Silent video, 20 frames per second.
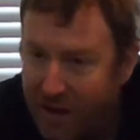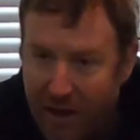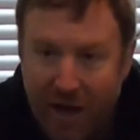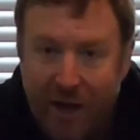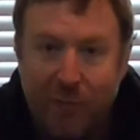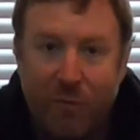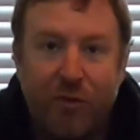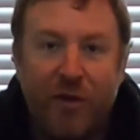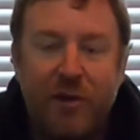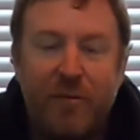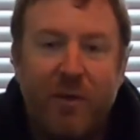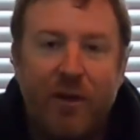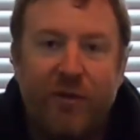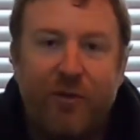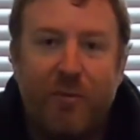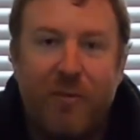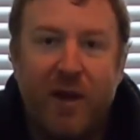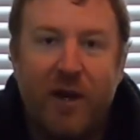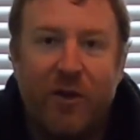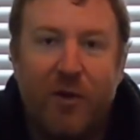and pretty
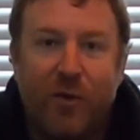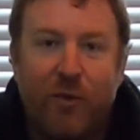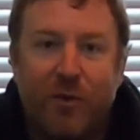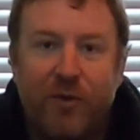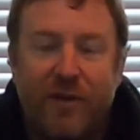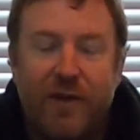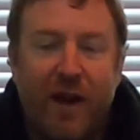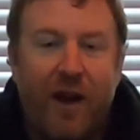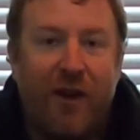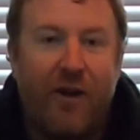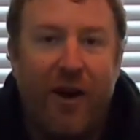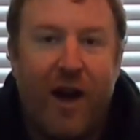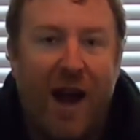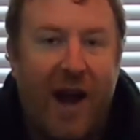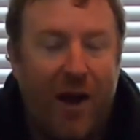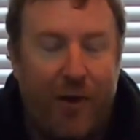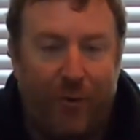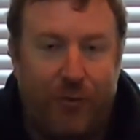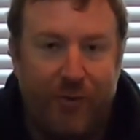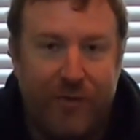much make a whole entire
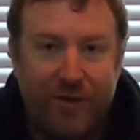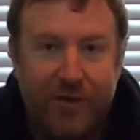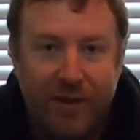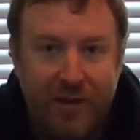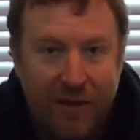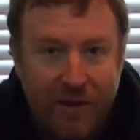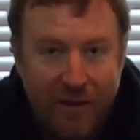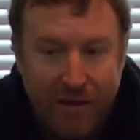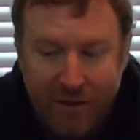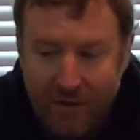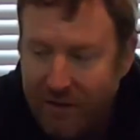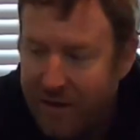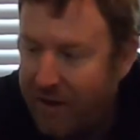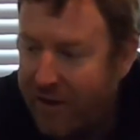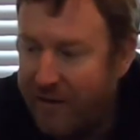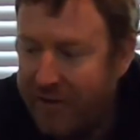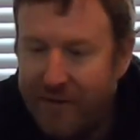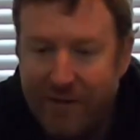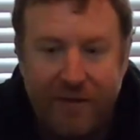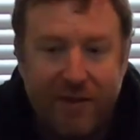house
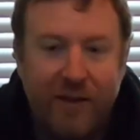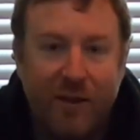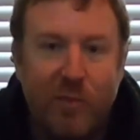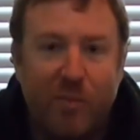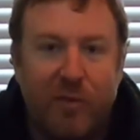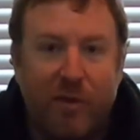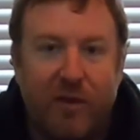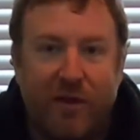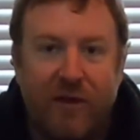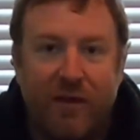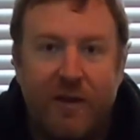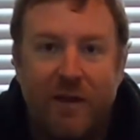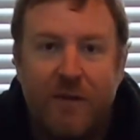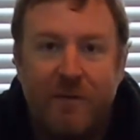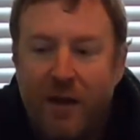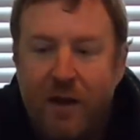to sleep in.